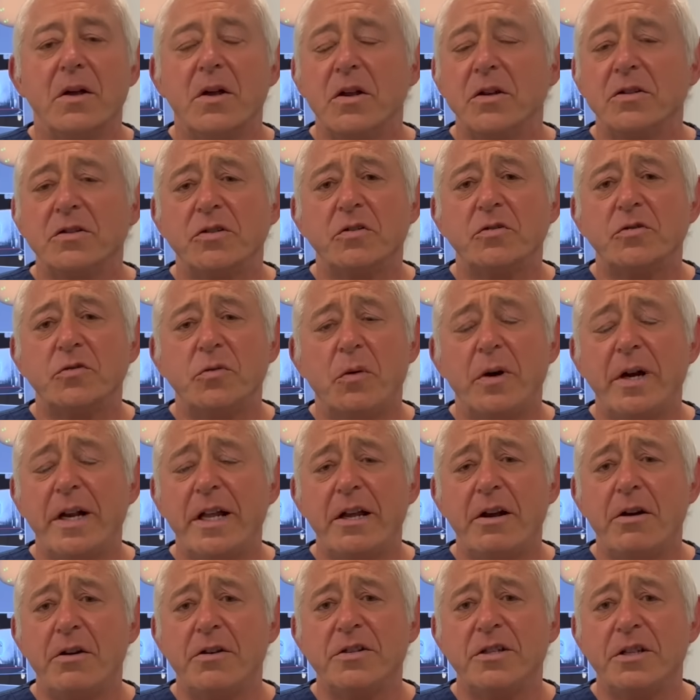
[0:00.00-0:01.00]
So, 20
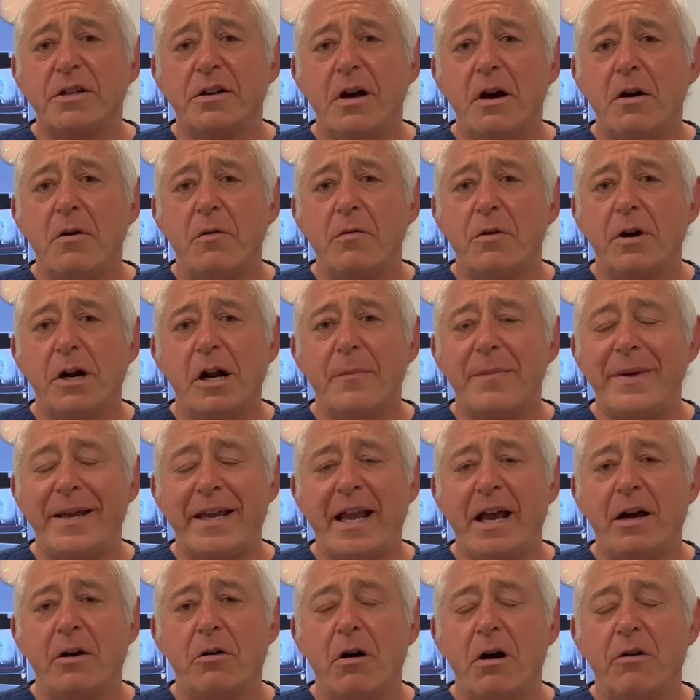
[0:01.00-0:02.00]
years ago, when I
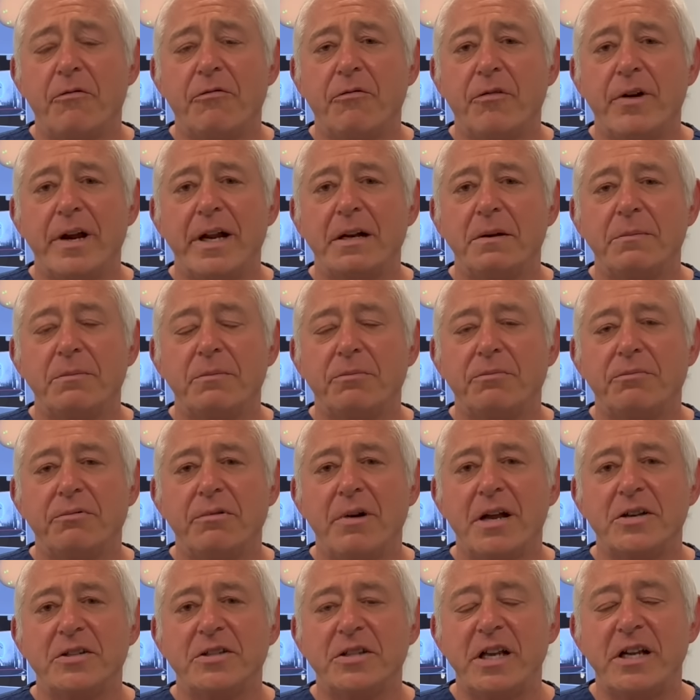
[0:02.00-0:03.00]
began offering
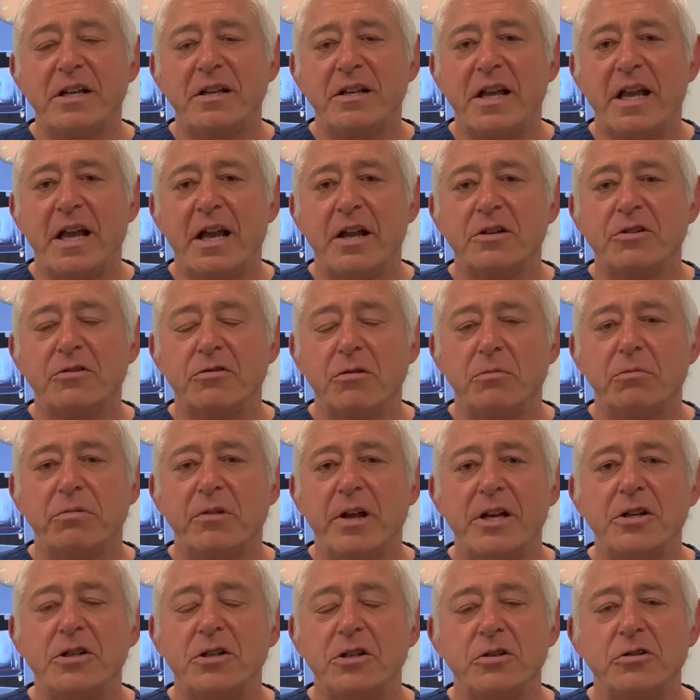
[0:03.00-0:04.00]
prostate cancer
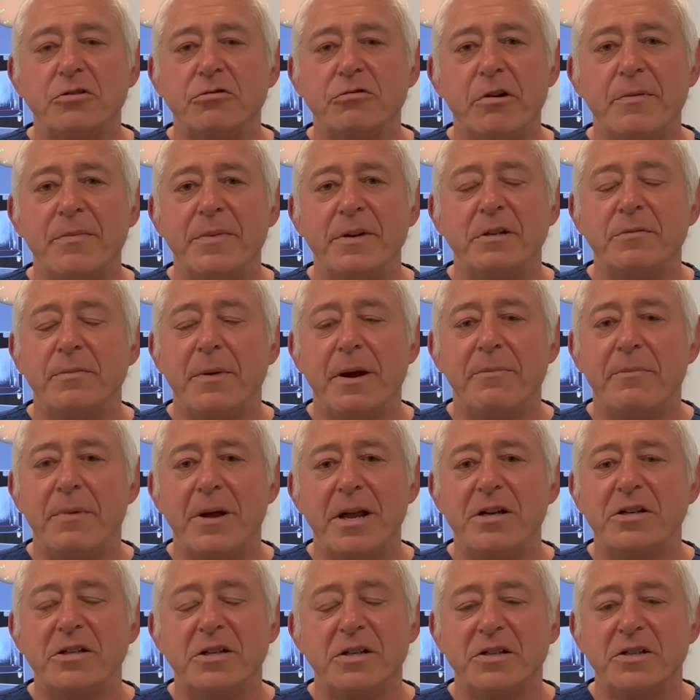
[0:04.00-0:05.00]
ablation treatment to my
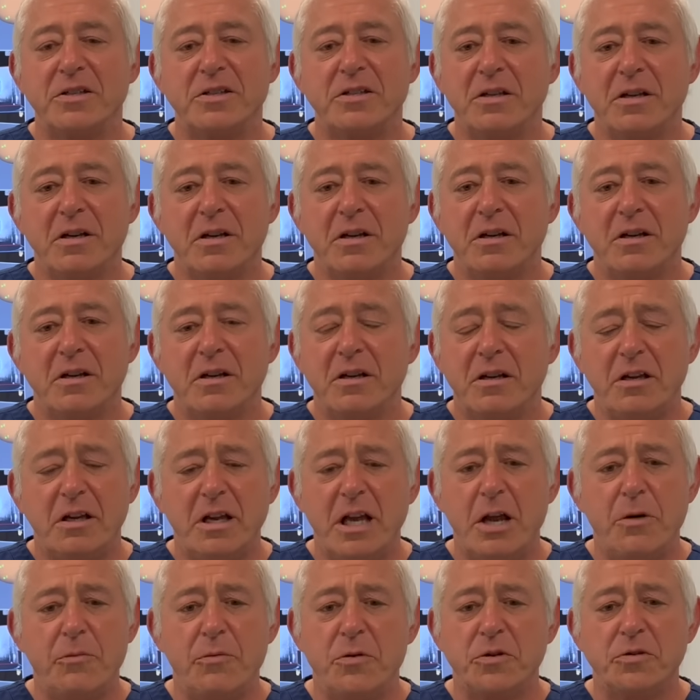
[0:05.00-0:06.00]
patients,
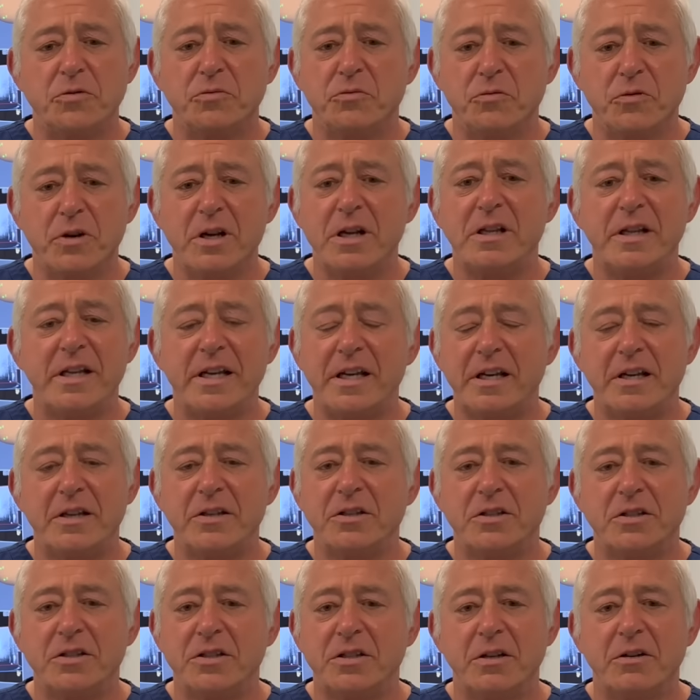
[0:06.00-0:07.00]
it was really
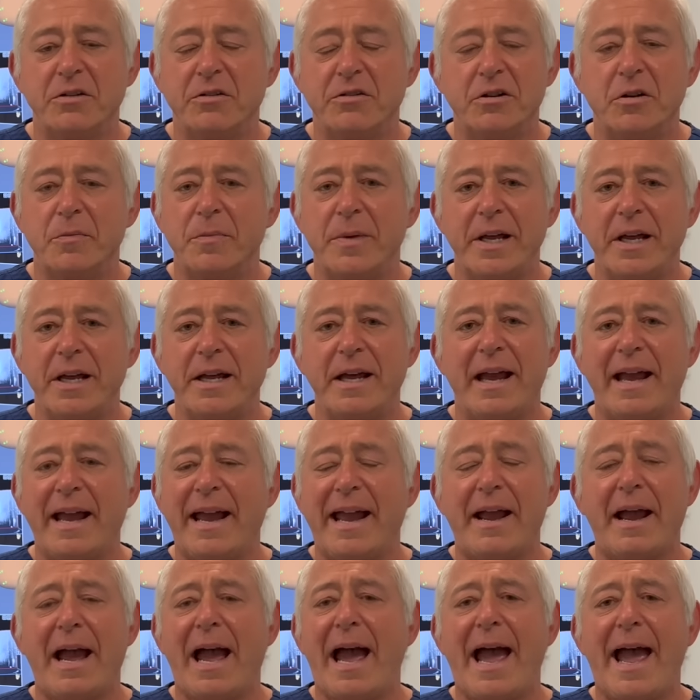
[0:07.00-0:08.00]
considered to be
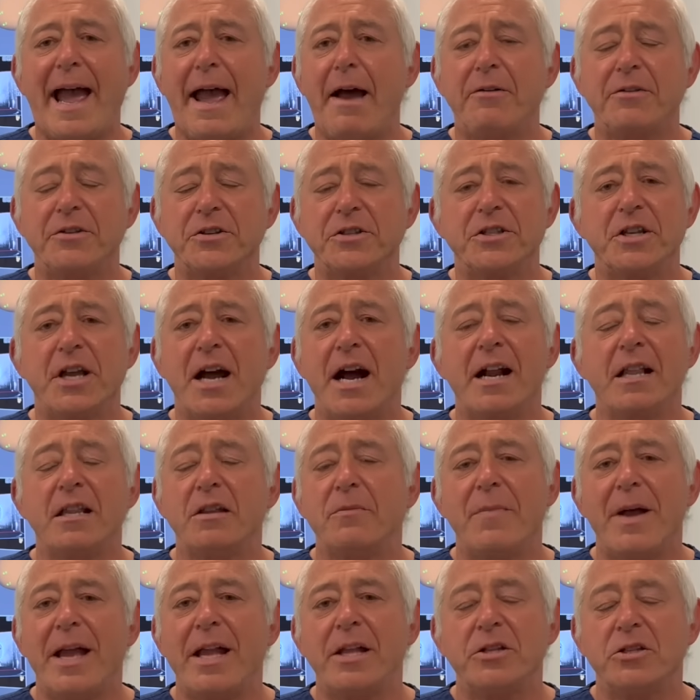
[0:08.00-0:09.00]
outside of the
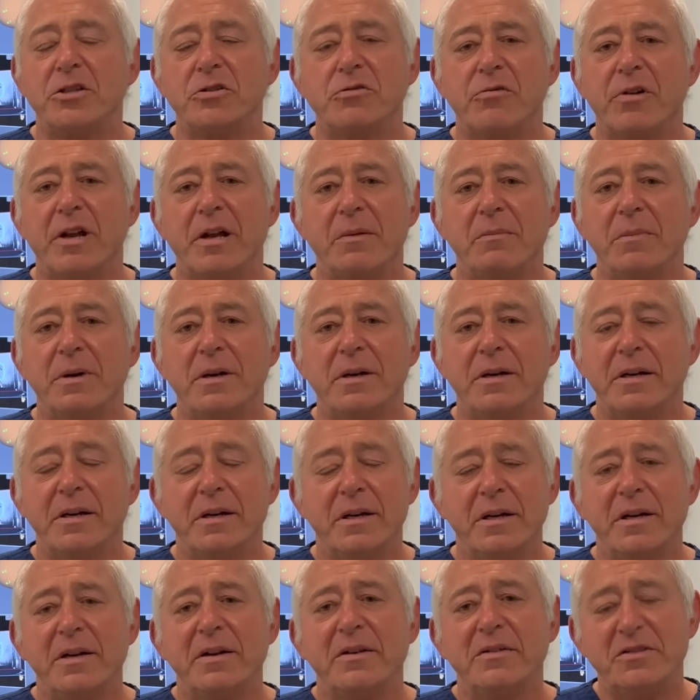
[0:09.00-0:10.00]
mainstream.
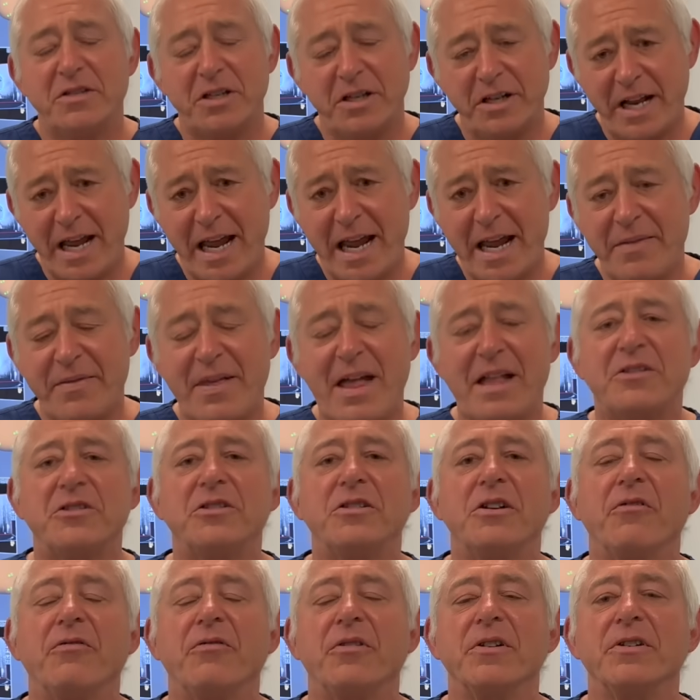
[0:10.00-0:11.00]
Today, that's
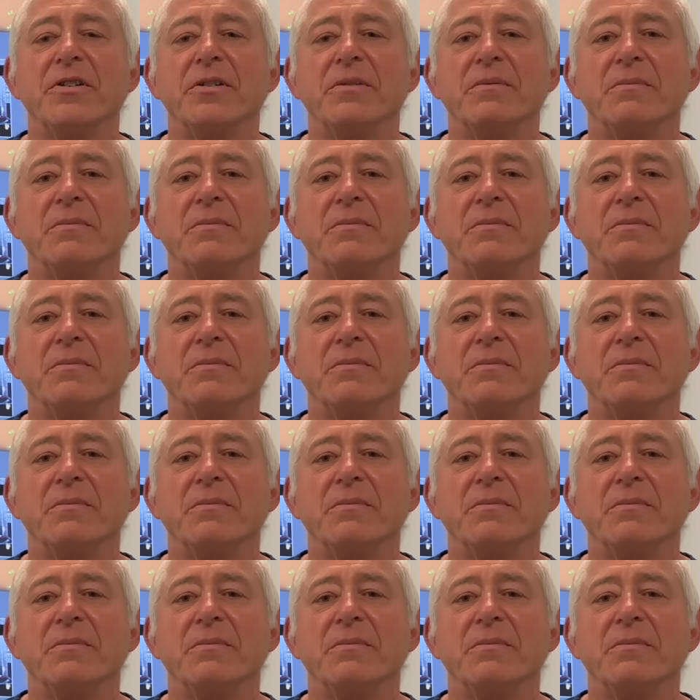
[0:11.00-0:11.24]
different.